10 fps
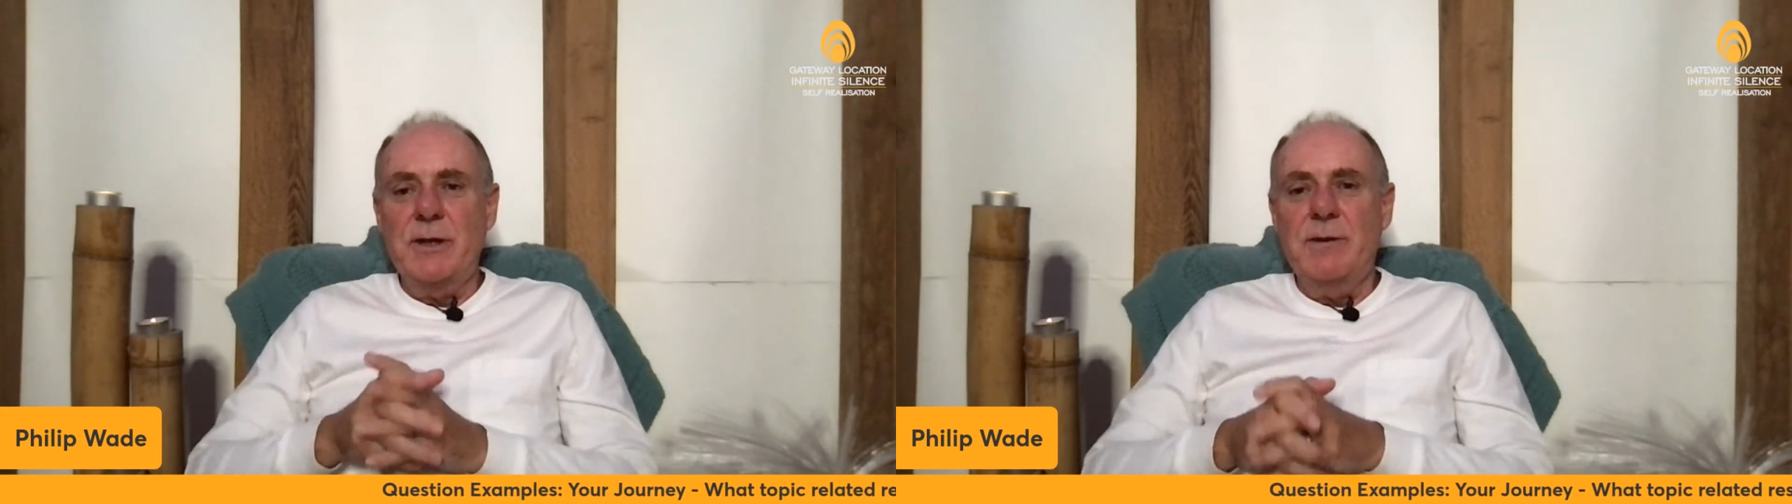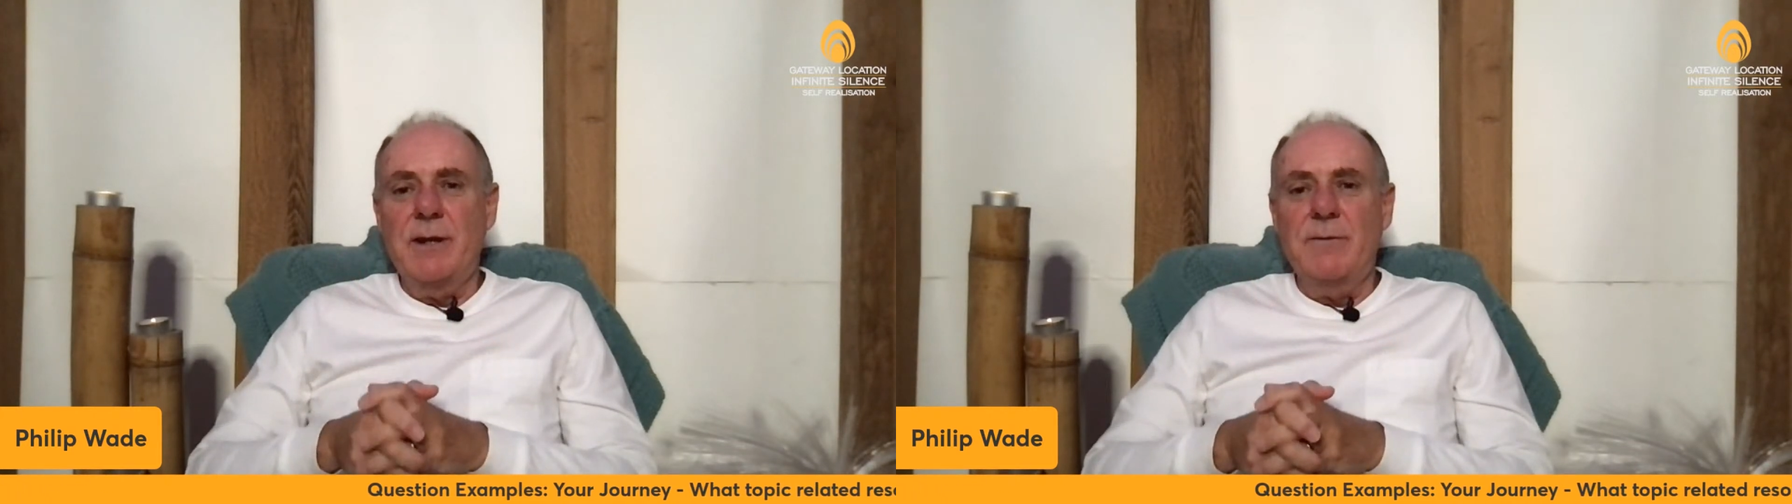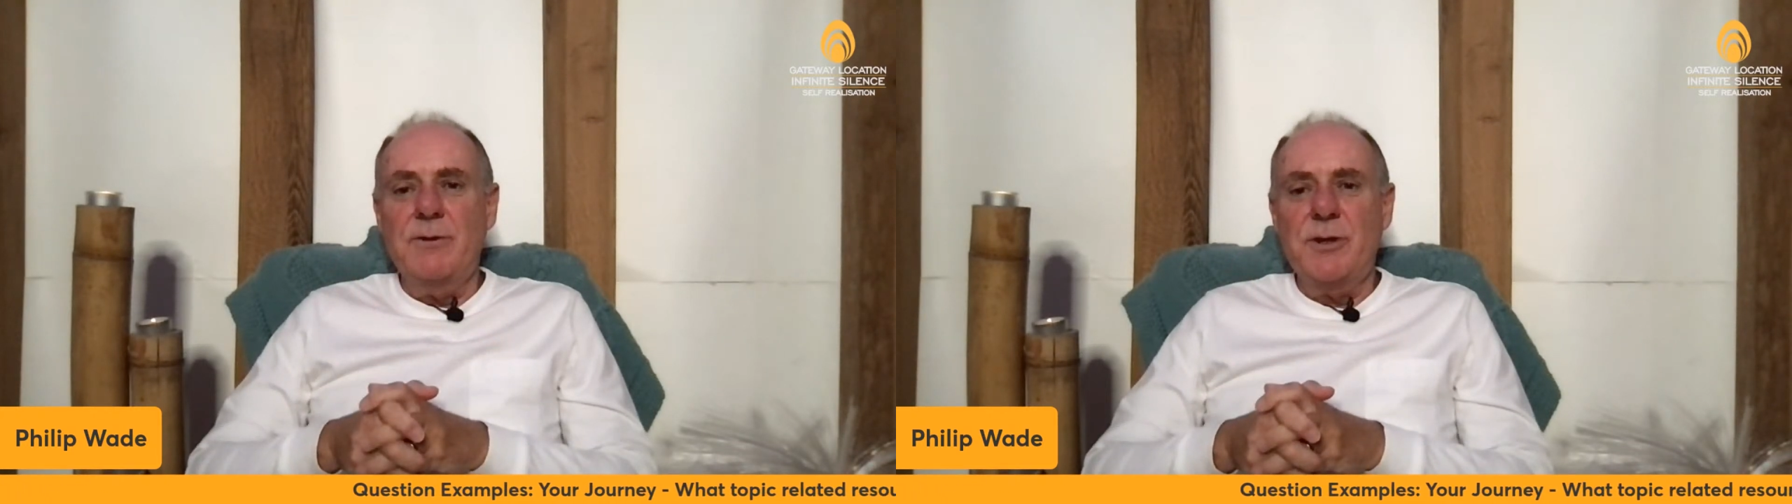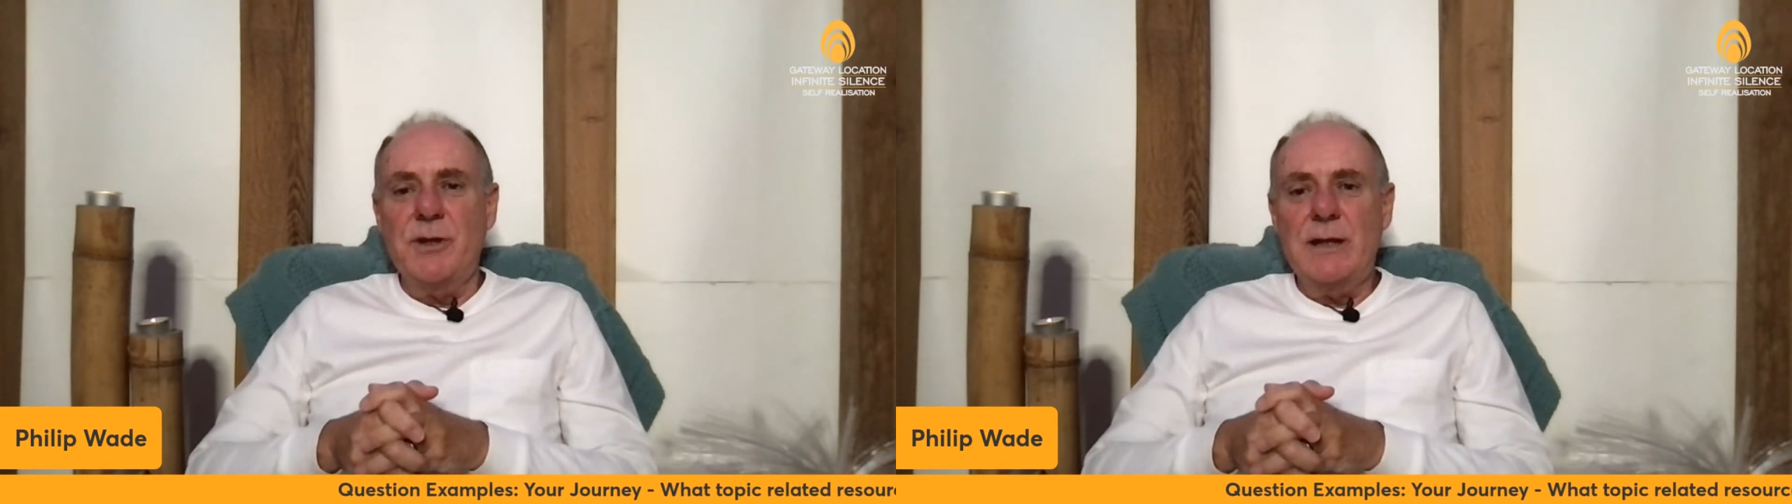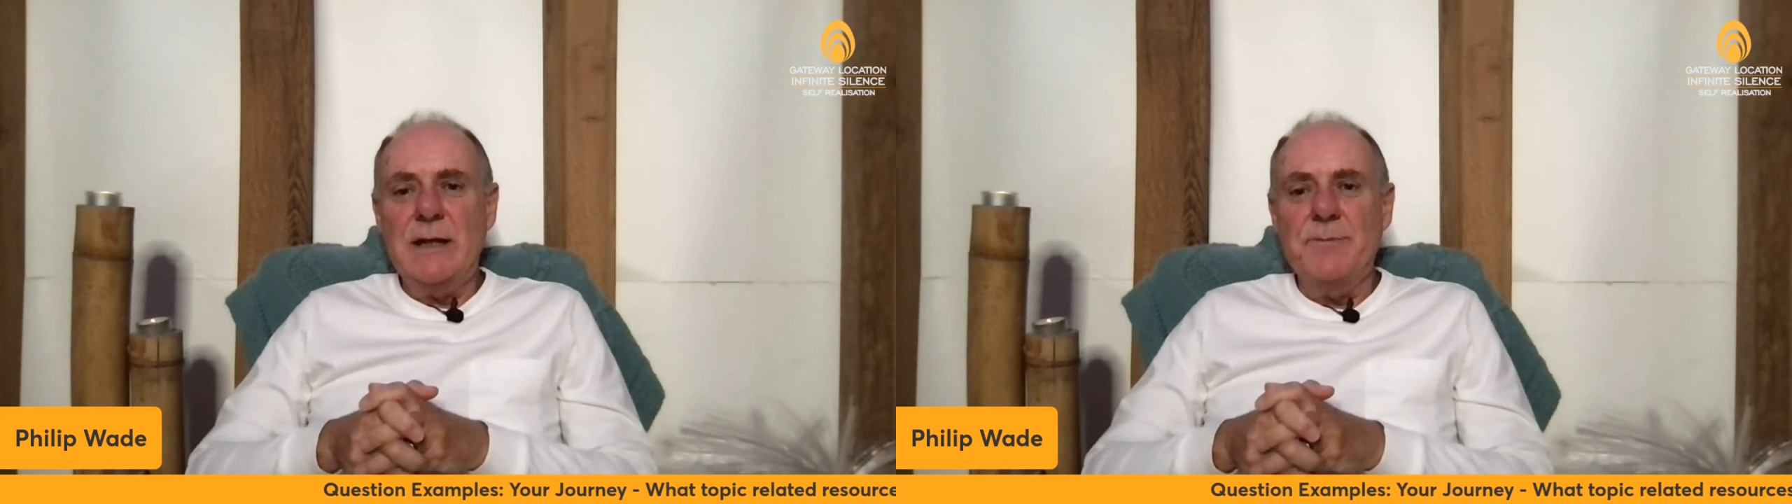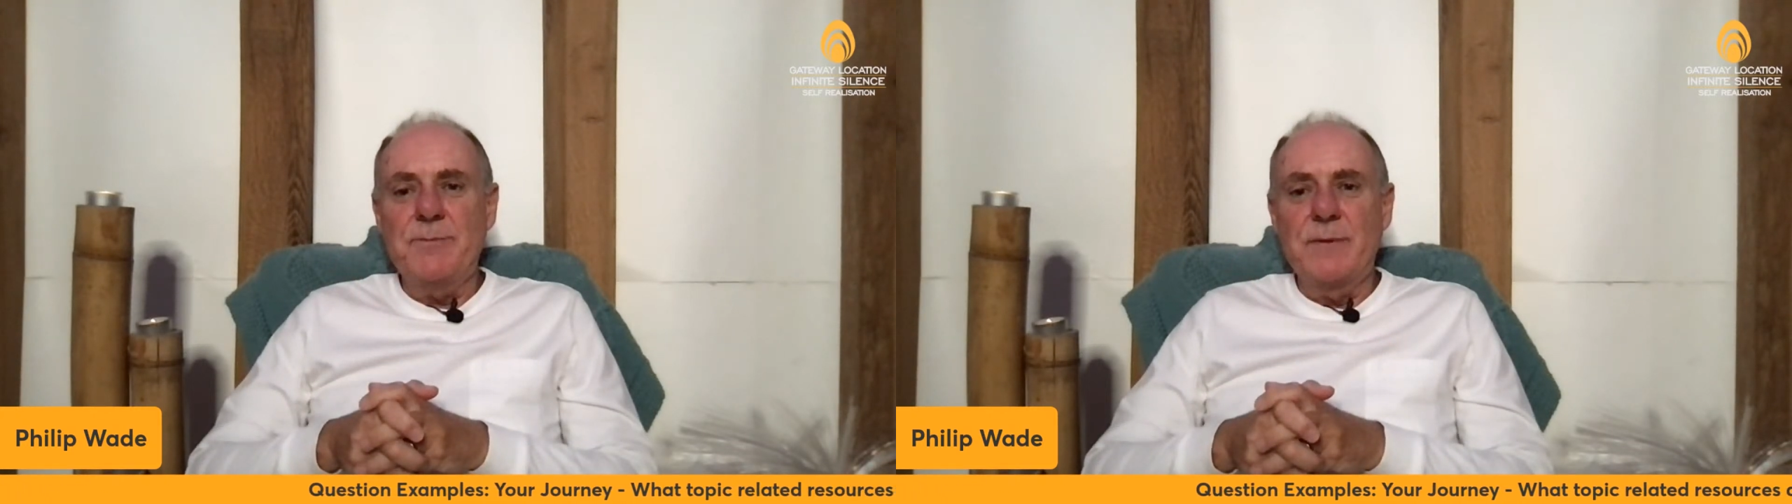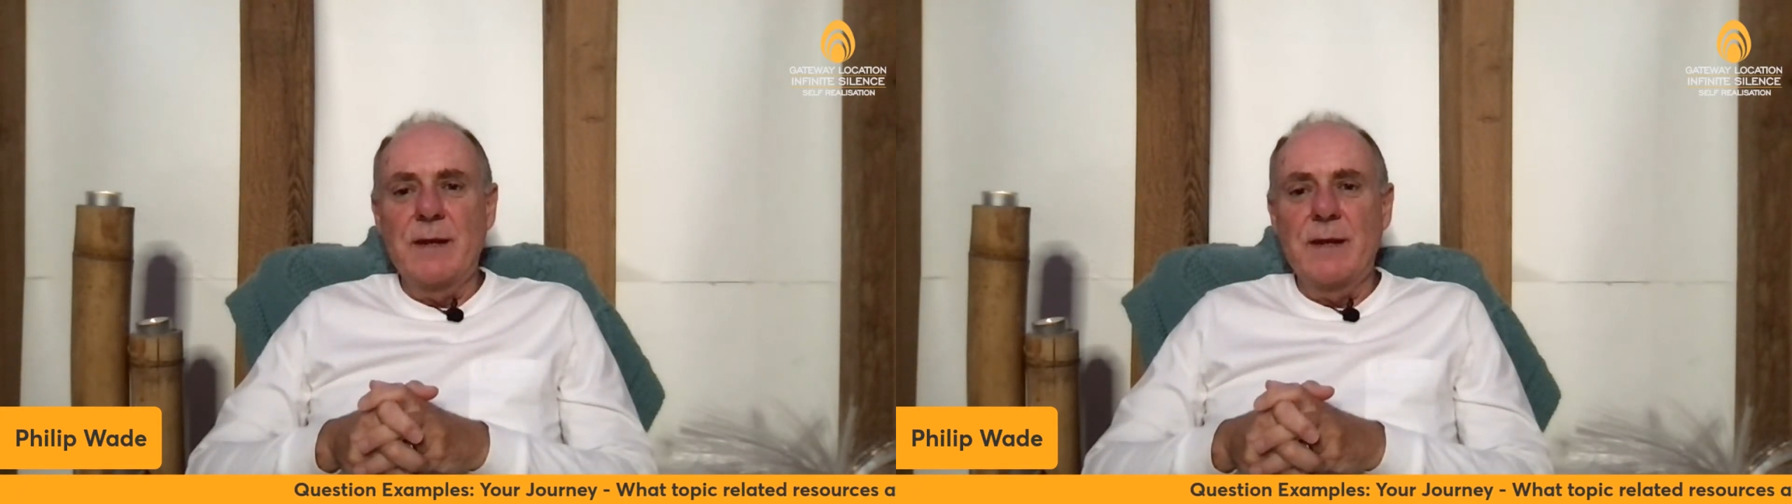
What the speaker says: your own journey.